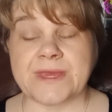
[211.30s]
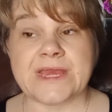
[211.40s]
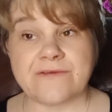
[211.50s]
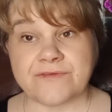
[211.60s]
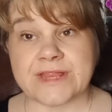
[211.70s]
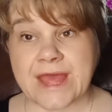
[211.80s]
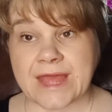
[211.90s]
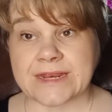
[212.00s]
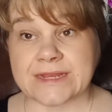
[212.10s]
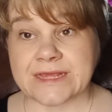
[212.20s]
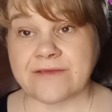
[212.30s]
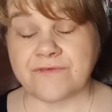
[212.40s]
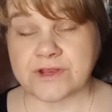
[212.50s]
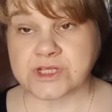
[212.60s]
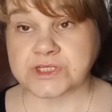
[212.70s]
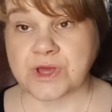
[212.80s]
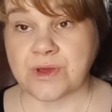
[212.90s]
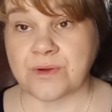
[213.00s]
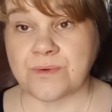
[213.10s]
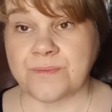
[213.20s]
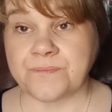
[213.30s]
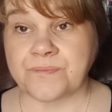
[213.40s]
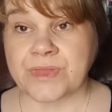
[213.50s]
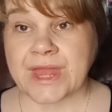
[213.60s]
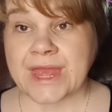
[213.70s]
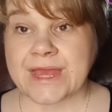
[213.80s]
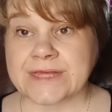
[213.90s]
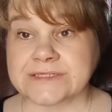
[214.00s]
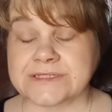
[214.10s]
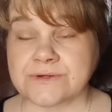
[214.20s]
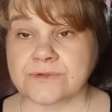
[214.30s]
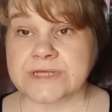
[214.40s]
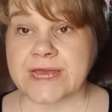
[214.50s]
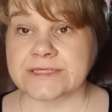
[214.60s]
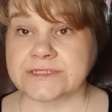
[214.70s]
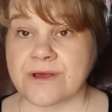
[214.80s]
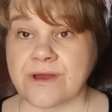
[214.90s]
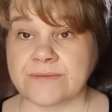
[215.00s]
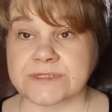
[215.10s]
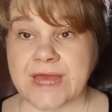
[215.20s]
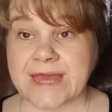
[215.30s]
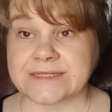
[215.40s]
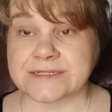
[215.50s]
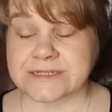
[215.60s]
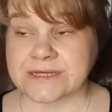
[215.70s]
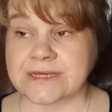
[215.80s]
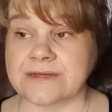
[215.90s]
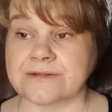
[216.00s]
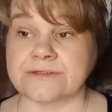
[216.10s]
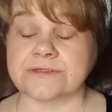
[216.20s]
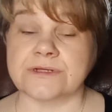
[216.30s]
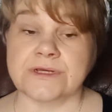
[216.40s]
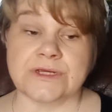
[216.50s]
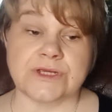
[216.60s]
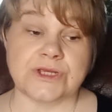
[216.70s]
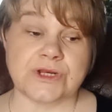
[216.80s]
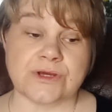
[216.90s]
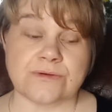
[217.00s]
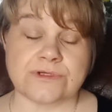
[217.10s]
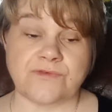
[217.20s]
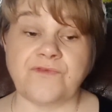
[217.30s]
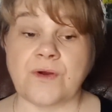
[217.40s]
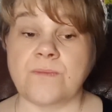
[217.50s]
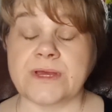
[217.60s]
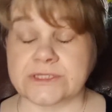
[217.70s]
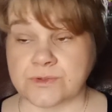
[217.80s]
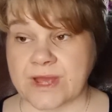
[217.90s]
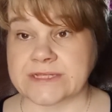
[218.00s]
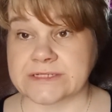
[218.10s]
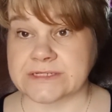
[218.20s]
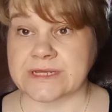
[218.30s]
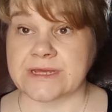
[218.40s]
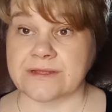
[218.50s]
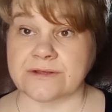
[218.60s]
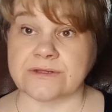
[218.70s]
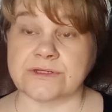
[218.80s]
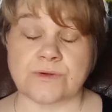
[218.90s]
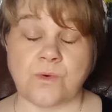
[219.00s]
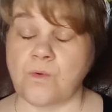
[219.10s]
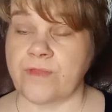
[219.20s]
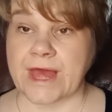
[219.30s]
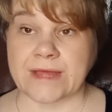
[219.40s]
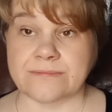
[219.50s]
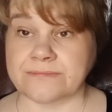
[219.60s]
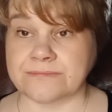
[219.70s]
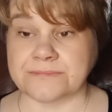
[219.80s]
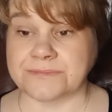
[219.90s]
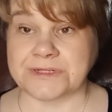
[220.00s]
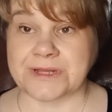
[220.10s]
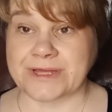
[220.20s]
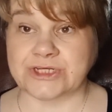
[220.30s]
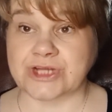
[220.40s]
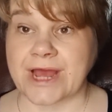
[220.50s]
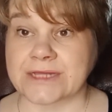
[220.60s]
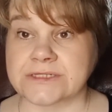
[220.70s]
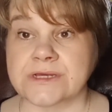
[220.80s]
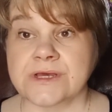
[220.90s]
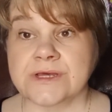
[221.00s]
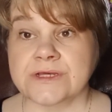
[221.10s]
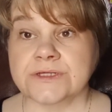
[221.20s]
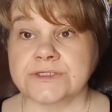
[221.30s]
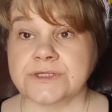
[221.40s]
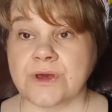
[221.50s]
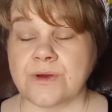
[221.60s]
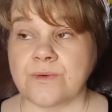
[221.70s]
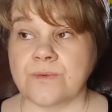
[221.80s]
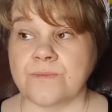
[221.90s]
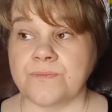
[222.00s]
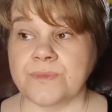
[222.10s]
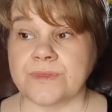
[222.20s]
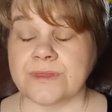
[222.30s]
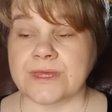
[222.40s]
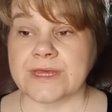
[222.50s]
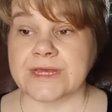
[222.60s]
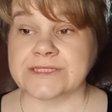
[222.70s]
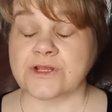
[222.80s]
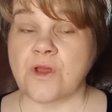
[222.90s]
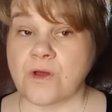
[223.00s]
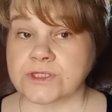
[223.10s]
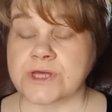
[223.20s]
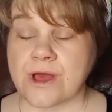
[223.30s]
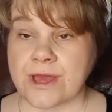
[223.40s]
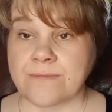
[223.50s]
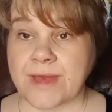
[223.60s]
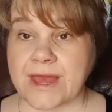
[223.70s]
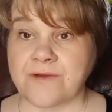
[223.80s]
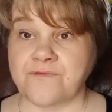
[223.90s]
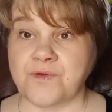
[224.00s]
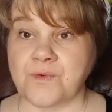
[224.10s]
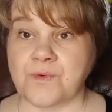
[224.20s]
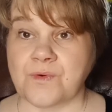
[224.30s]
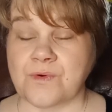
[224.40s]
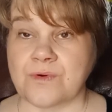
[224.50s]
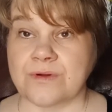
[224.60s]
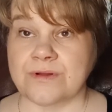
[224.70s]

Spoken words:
even so, it still takes time to edit it, and you know, to film it, to edit it, and all that like jazz. So it's a lot of time out of your